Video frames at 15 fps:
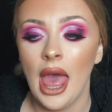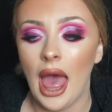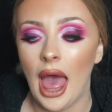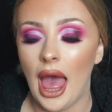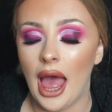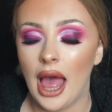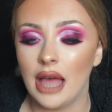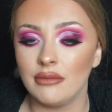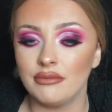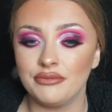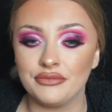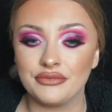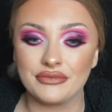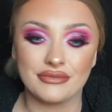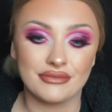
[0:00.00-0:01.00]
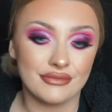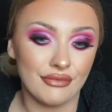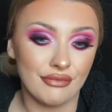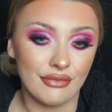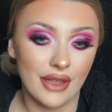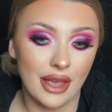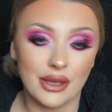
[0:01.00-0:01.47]

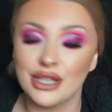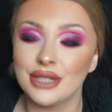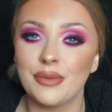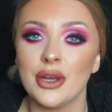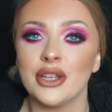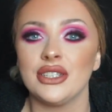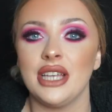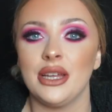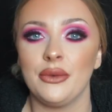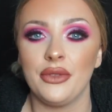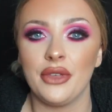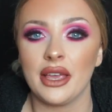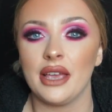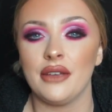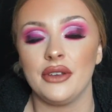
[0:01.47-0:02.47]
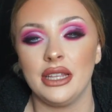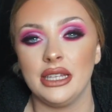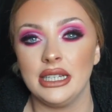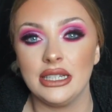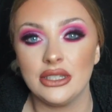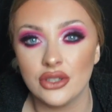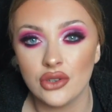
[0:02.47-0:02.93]
because personally I don't think I really
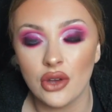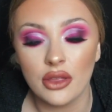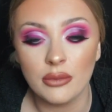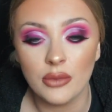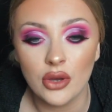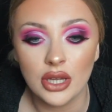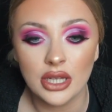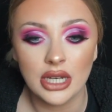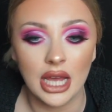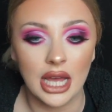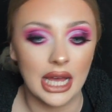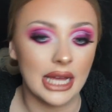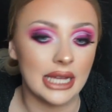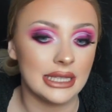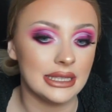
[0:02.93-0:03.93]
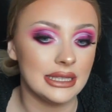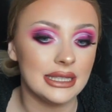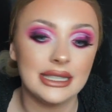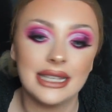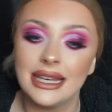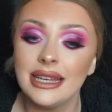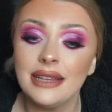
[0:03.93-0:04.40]
need to draw them on. And
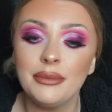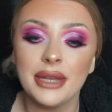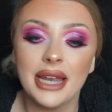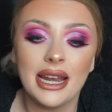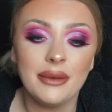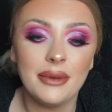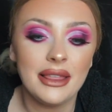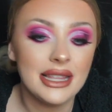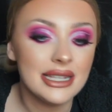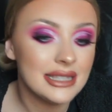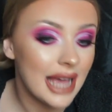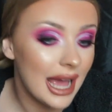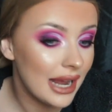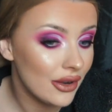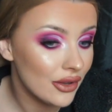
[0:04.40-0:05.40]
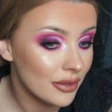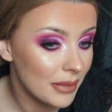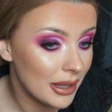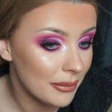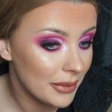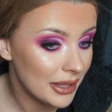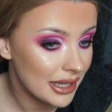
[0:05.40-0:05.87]
yeah, but anyway, this eye look
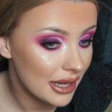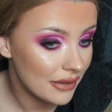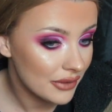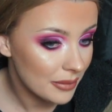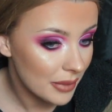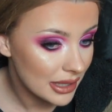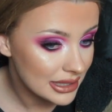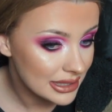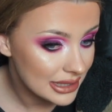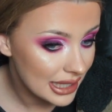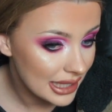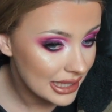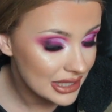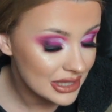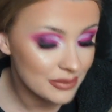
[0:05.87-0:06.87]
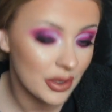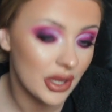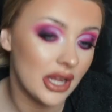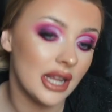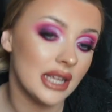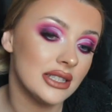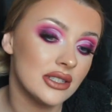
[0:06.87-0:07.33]
might be to everybody's taste,
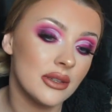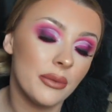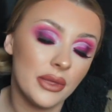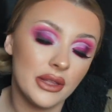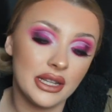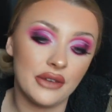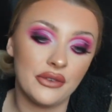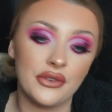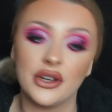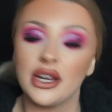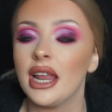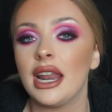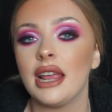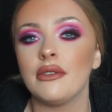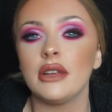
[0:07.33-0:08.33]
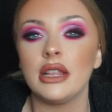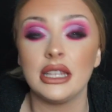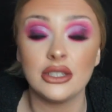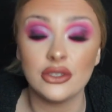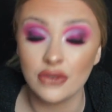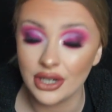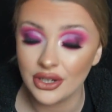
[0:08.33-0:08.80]
but it's something different and I really
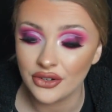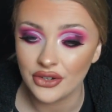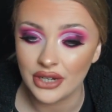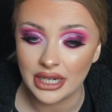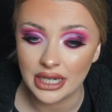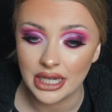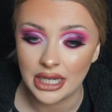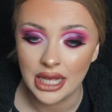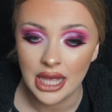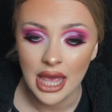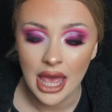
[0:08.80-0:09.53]
enjoy creating it.